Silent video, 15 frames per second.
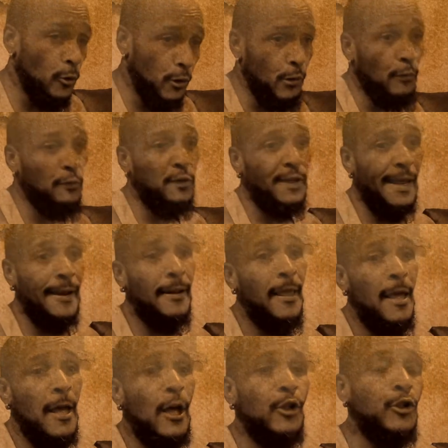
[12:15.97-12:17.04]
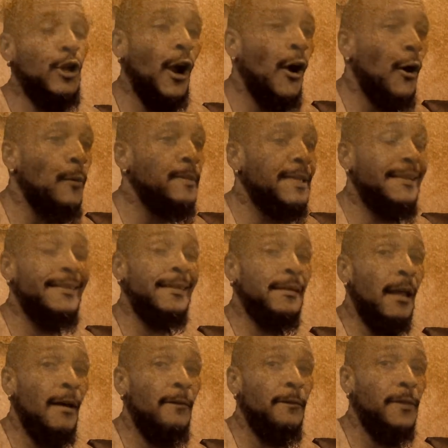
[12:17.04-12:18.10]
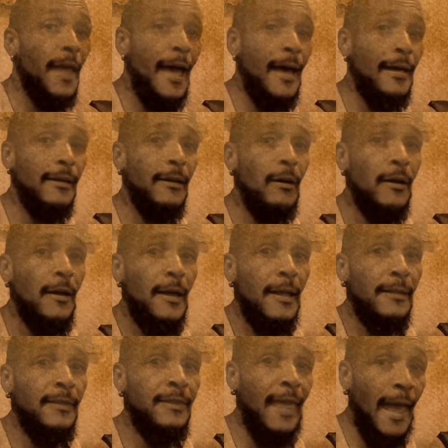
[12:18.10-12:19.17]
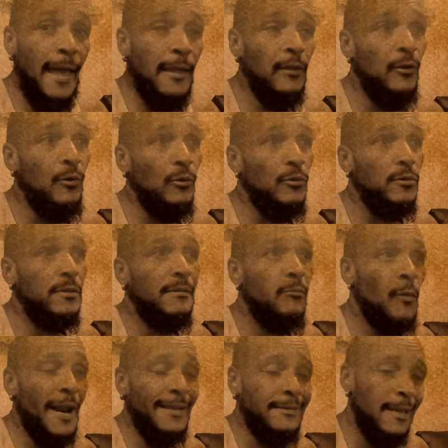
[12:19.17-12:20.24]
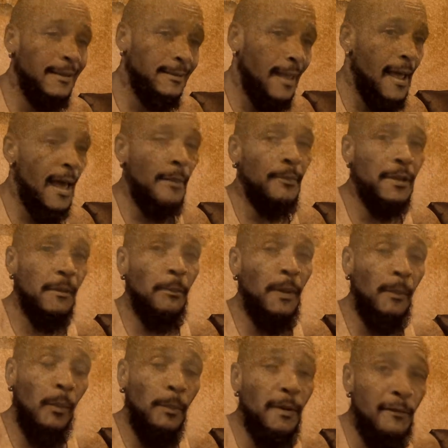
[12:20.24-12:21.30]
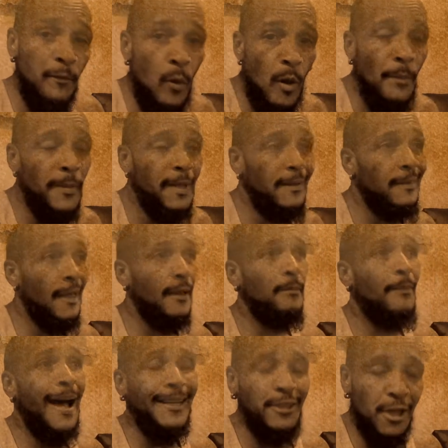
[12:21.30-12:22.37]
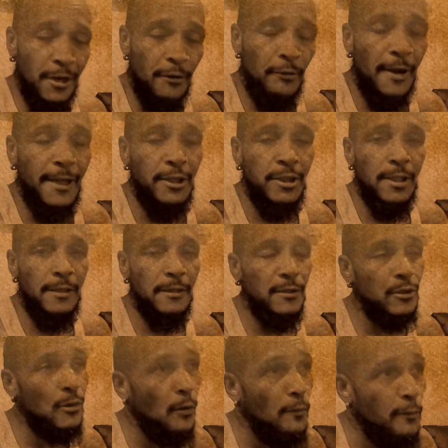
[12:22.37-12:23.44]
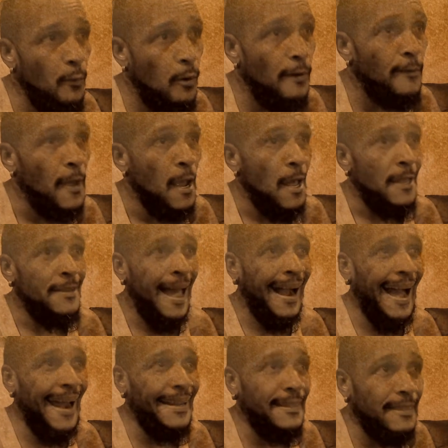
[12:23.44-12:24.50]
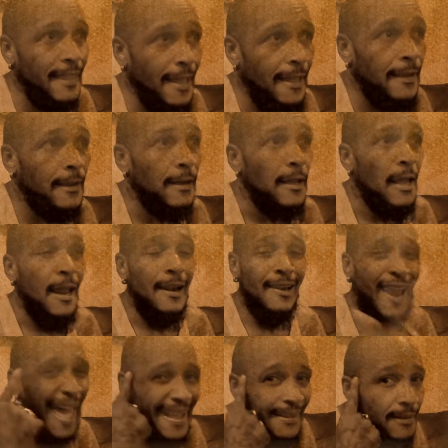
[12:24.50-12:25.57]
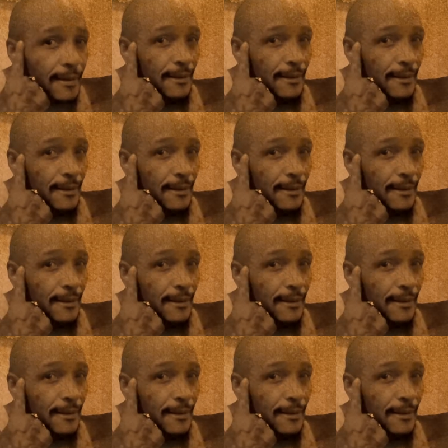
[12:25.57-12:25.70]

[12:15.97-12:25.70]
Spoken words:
use and terms and stuff that they used, when I say they, I mean the people before me and then my generation and so forth, y'all gotta think like